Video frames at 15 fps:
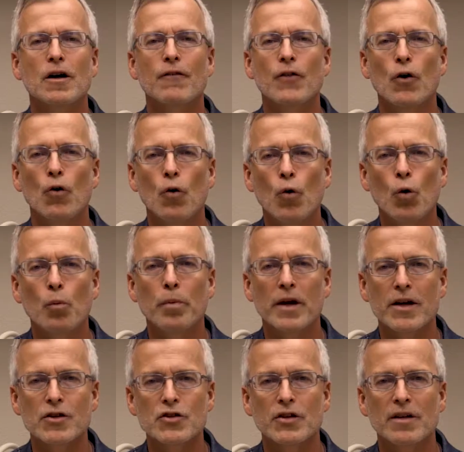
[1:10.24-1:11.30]
of the whole
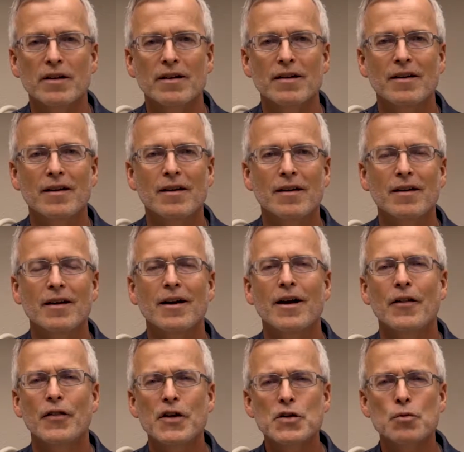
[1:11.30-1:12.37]
patient.
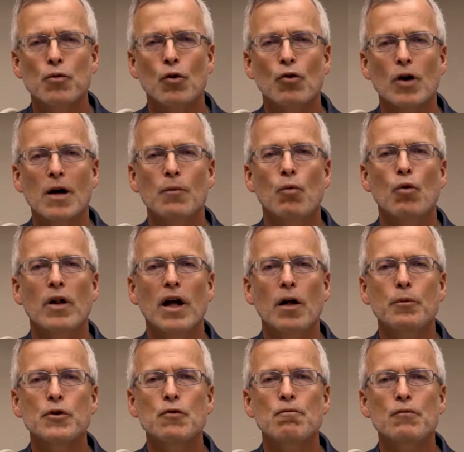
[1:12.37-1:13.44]
This program will
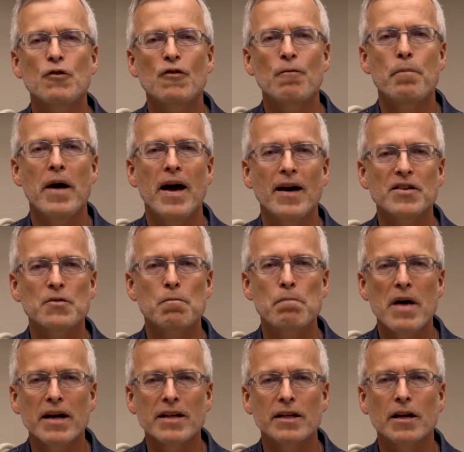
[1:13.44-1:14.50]
help you move past
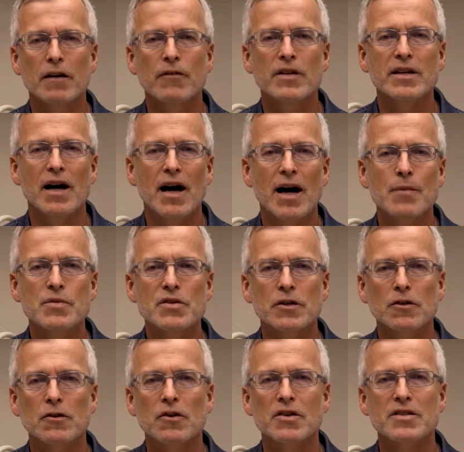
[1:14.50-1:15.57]
many of the
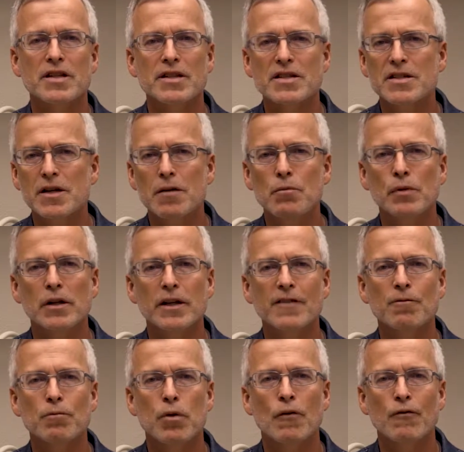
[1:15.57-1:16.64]
obstacles that some
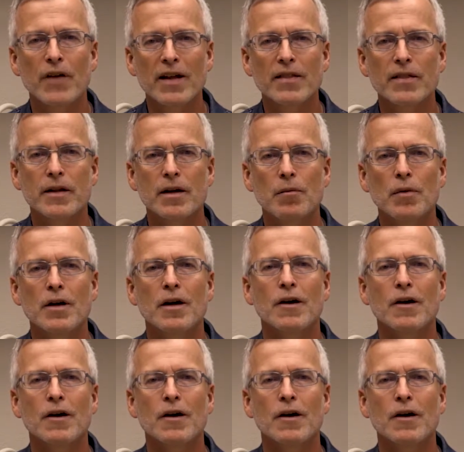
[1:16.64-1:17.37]
believe prevent them